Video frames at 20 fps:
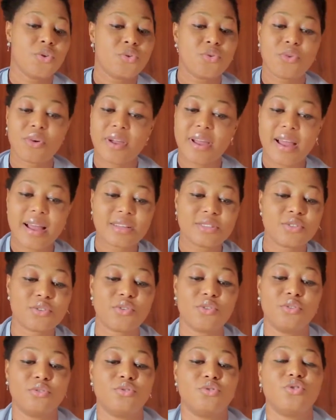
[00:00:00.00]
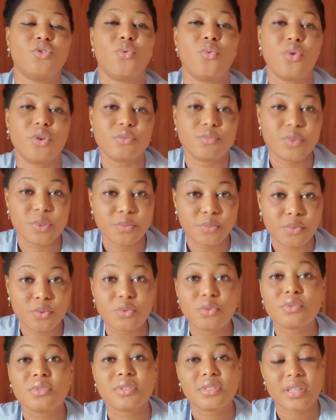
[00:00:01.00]
you can't control what
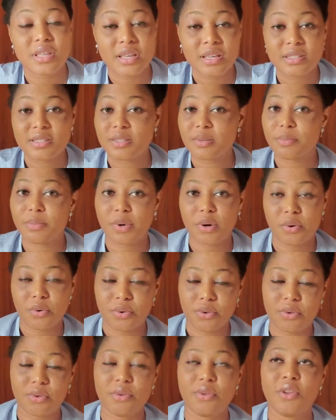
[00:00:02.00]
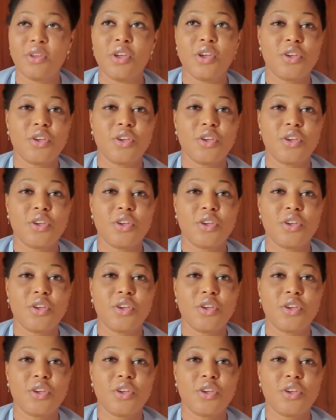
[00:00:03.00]
people think about you.